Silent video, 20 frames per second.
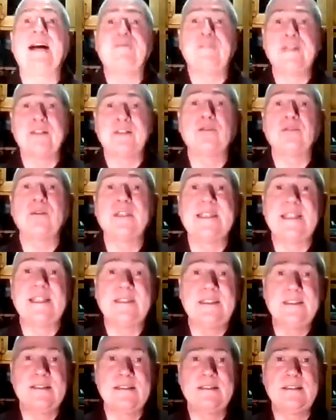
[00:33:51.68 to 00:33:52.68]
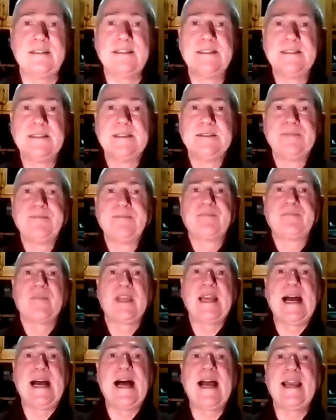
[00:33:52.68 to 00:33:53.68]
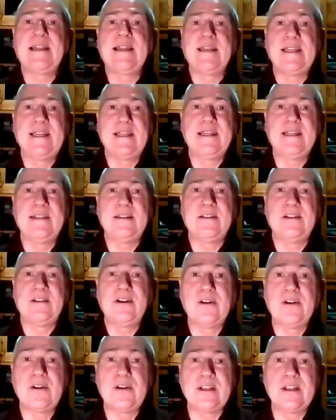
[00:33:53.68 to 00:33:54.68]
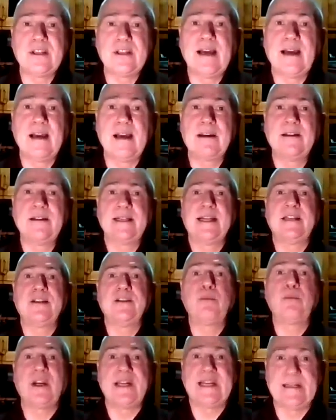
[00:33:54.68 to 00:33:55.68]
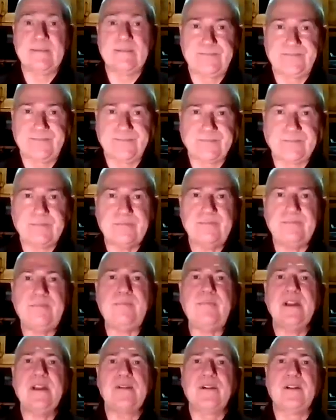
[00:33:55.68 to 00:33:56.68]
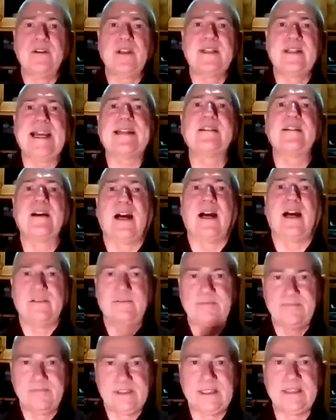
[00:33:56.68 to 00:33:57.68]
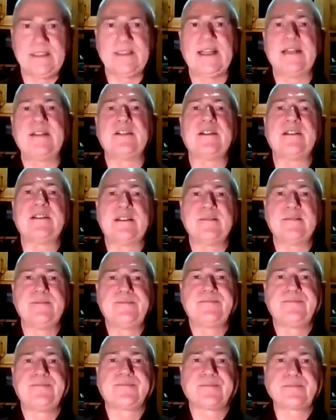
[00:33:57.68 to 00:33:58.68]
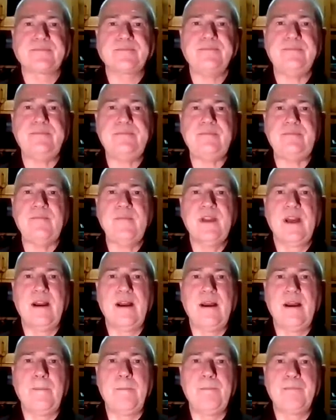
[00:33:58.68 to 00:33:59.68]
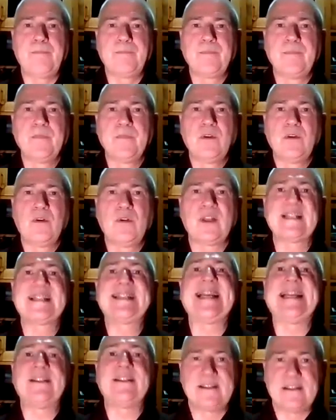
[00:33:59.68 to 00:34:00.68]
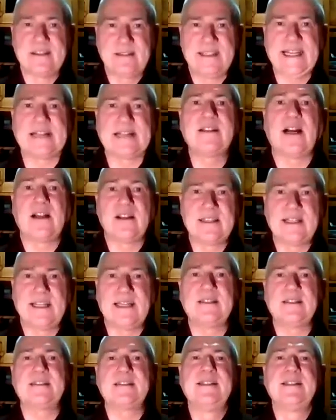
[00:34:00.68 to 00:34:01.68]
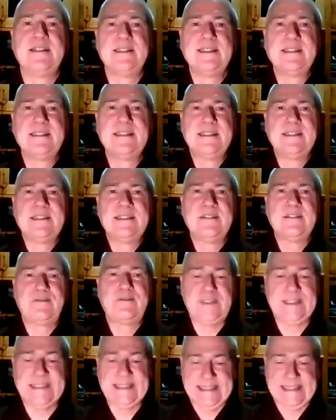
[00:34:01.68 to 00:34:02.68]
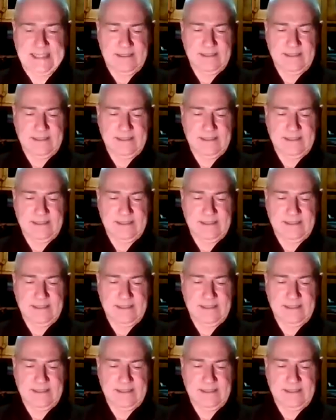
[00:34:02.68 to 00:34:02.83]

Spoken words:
physical senses, the eye, the ear, the nose, the tongue, and the body. So the tactile sensations, or the sense, tactile sense, the feeling,